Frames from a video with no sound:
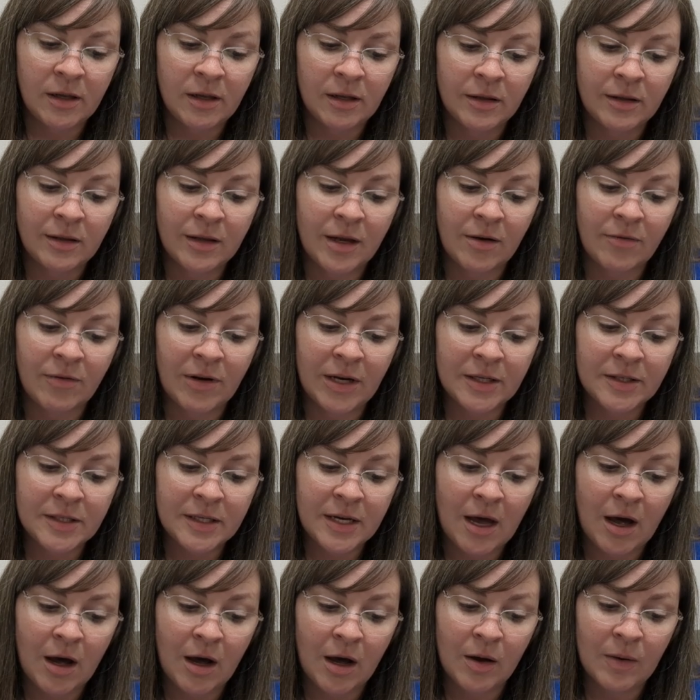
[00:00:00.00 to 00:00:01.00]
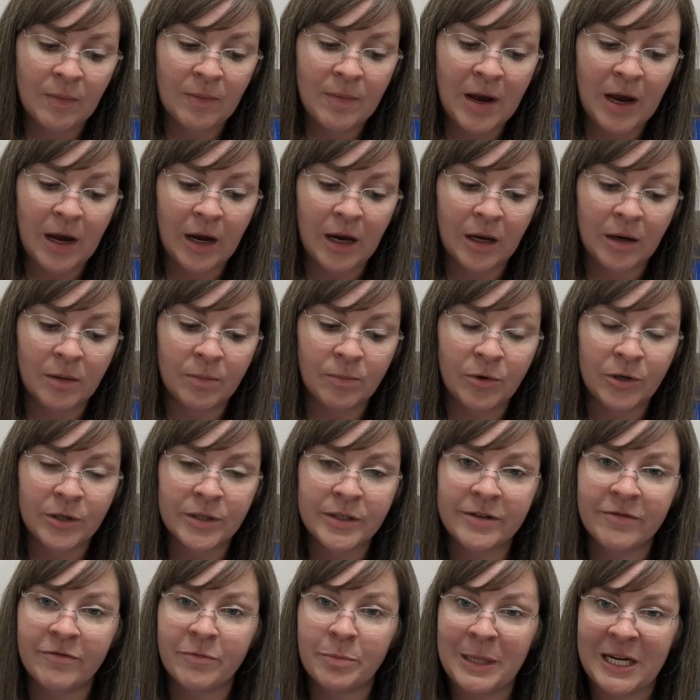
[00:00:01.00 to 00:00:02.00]
Love Has Come, and
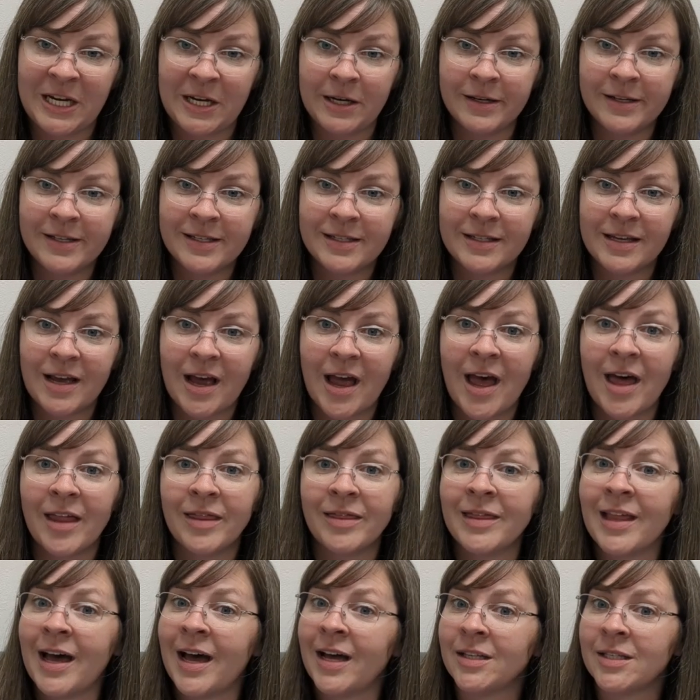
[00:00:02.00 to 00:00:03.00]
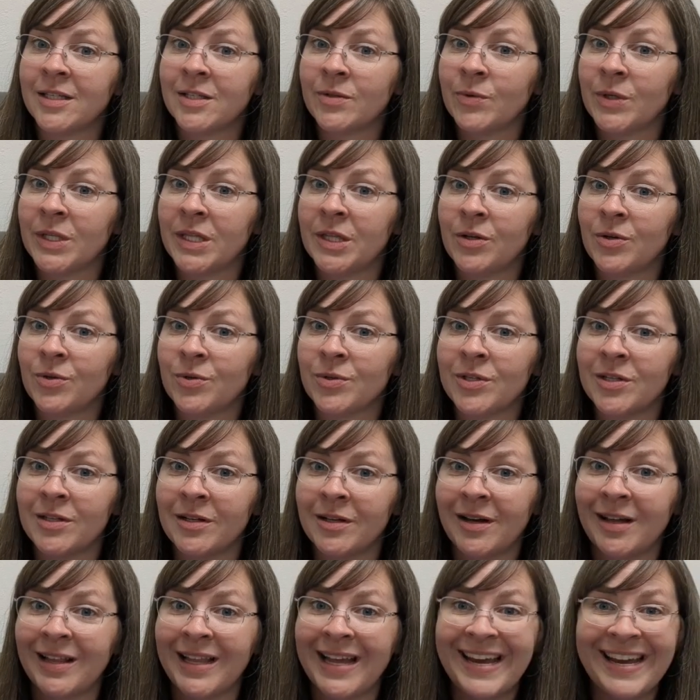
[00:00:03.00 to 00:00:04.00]
Prince of Peace. And that's what those
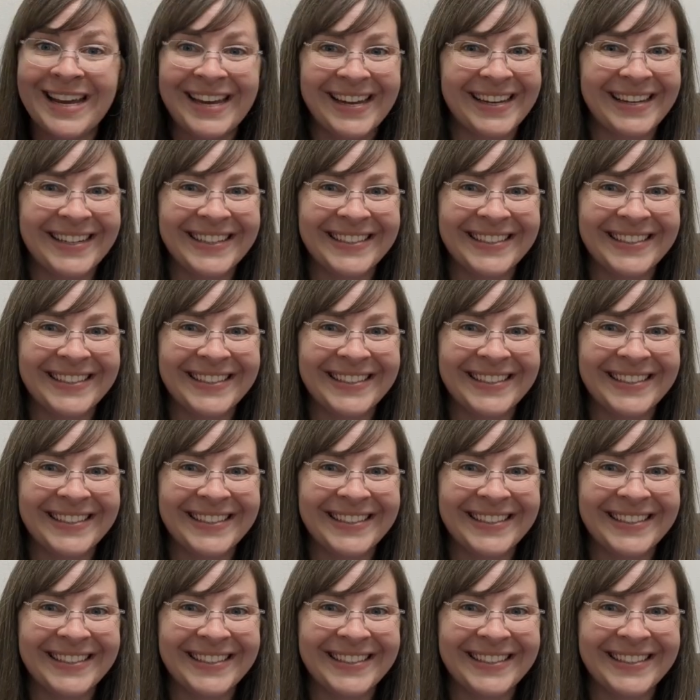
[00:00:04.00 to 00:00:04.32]
look like.